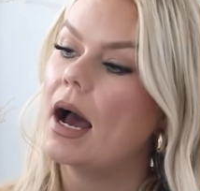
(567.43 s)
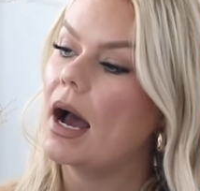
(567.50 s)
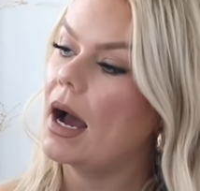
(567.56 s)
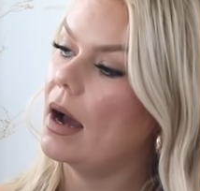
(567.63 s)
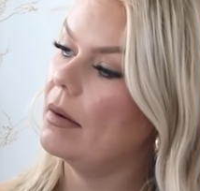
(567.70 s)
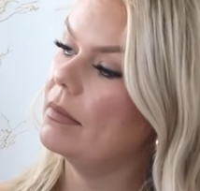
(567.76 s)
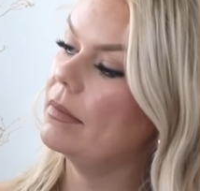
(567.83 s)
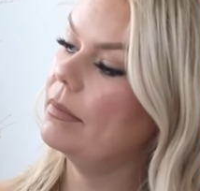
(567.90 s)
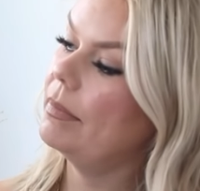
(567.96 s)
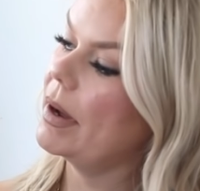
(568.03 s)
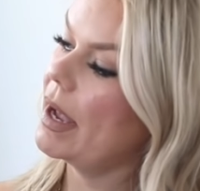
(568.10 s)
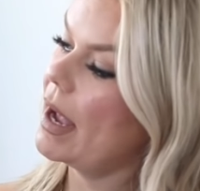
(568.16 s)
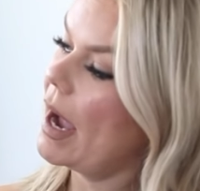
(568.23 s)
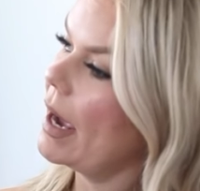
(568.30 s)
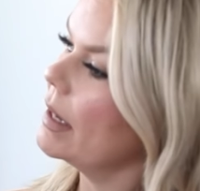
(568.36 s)
Um,
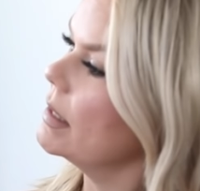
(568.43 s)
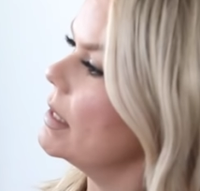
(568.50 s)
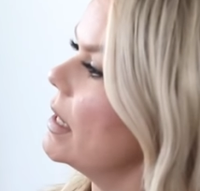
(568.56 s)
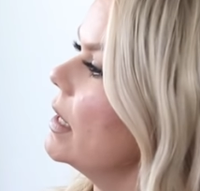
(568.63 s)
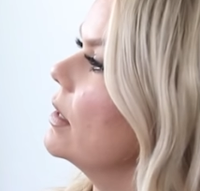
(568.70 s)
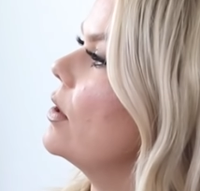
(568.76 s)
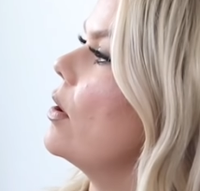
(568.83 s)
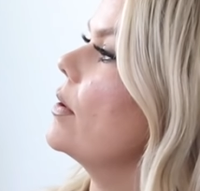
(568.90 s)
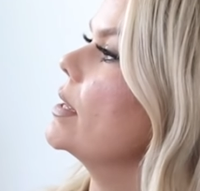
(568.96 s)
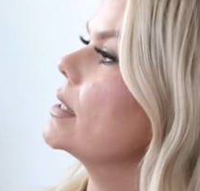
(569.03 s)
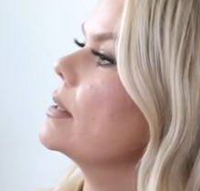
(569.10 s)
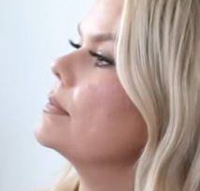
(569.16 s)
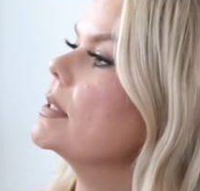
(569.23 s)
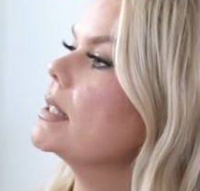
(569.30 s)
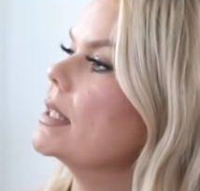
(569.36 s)
but I did go get
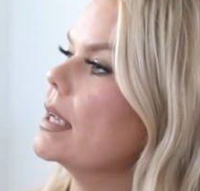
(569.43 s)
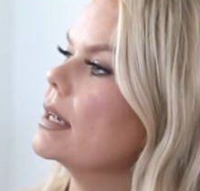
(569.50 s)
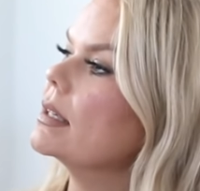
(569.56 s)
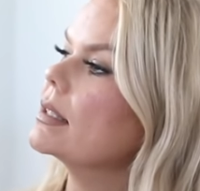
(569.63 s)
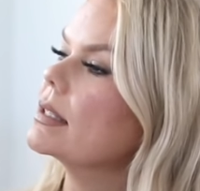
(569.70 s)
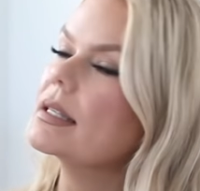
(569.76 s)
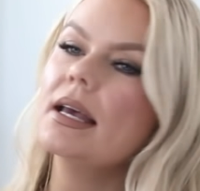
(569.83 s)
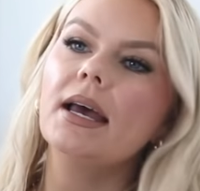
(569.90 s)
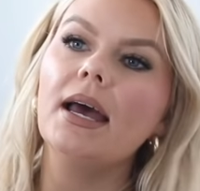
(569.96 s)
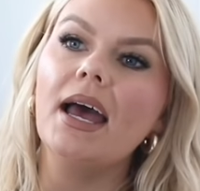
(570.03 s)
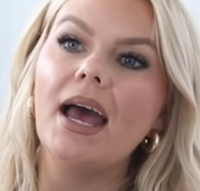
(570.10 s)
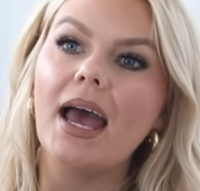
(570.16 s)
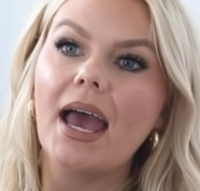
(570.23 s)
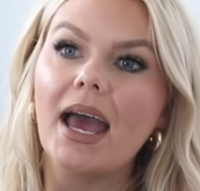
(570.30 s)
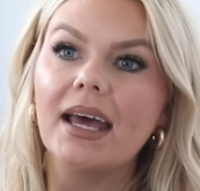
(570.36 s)
some sticks
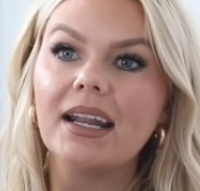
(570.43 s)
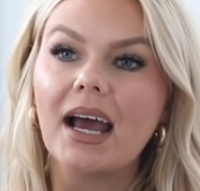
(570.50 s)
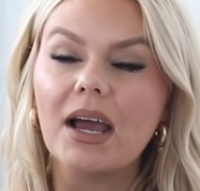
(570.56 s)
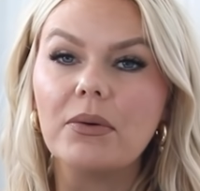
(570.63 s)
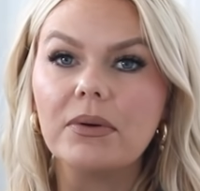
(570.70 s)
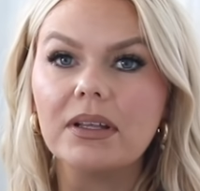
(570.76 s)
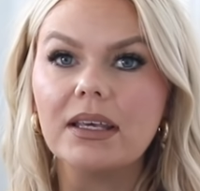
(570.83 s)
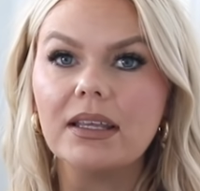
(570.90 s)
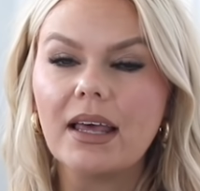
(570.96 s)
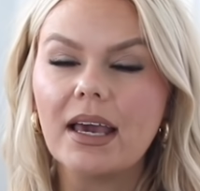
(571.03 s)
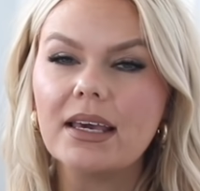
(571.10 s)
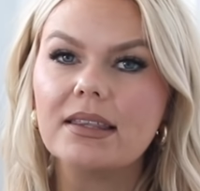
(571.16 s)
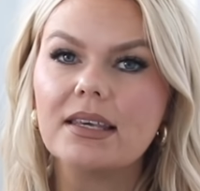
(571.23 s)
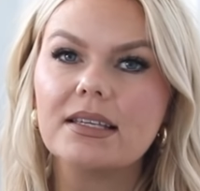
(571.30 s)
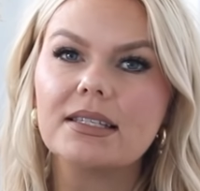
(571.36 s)
and I really
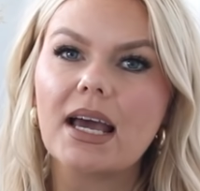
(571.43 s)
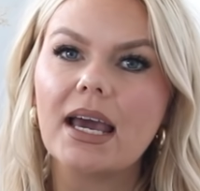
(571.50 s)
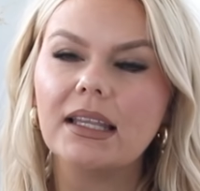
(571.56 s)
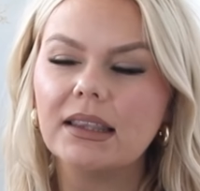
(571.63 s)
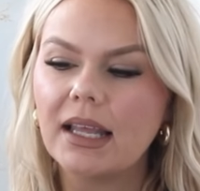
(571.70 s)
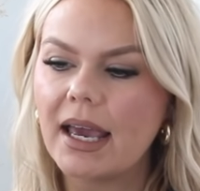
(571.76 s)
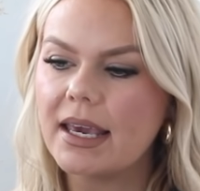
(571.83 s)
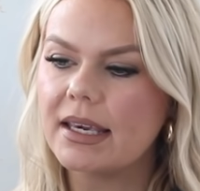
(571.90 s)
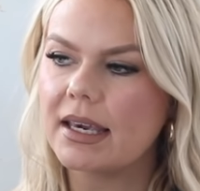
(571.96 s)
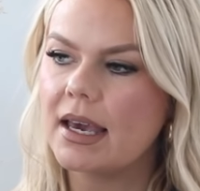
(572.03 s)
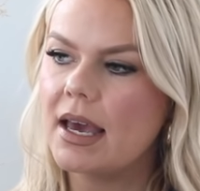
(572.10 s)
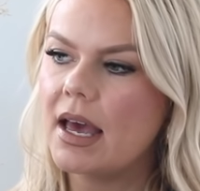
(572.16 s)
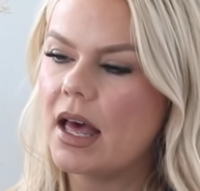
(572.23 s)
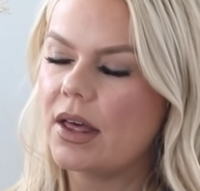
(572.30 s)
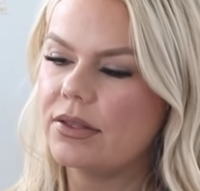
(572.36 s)
like this. I like
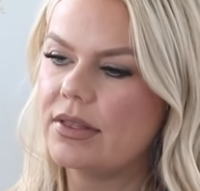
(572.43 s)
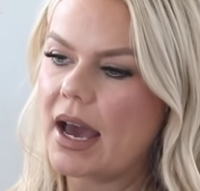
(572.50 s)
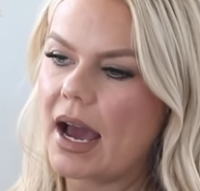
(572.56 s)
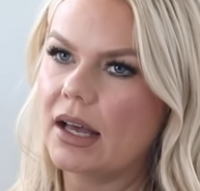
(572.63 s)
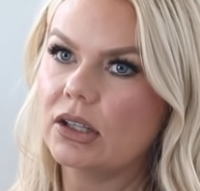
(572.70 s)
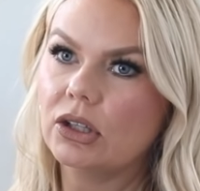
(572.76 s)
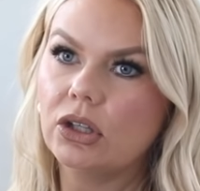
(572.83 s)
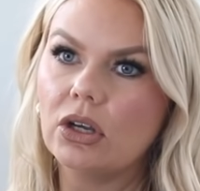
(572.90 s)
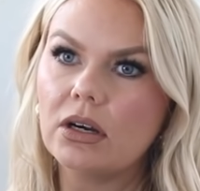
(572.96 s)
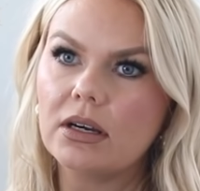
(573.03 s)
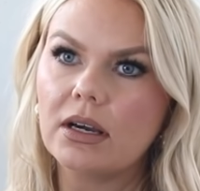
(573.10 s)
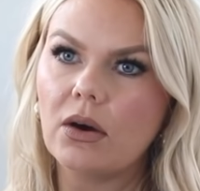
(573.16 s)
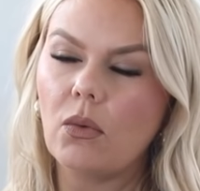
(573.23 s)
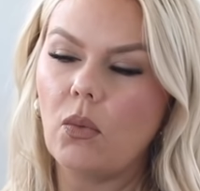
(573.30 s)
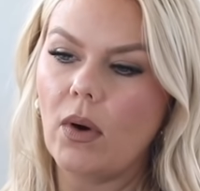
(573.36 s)
that
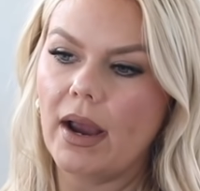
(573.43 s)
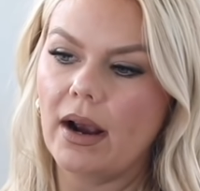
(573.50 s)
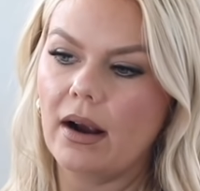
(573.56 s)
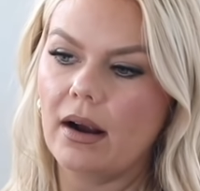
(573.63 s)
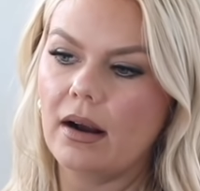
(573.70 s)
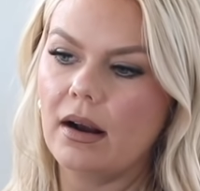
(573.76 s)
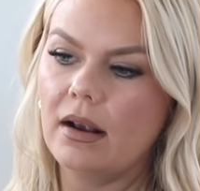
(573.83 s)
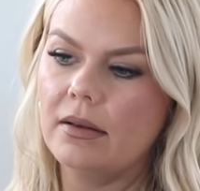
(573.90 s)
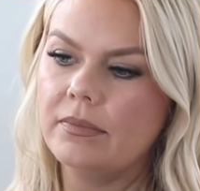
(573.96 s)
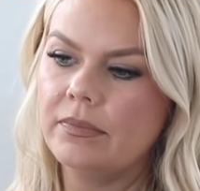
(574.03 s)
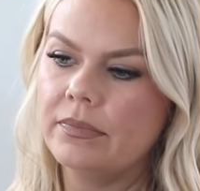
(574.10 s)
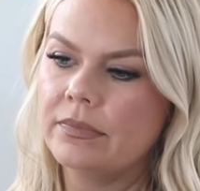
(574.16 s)
look where,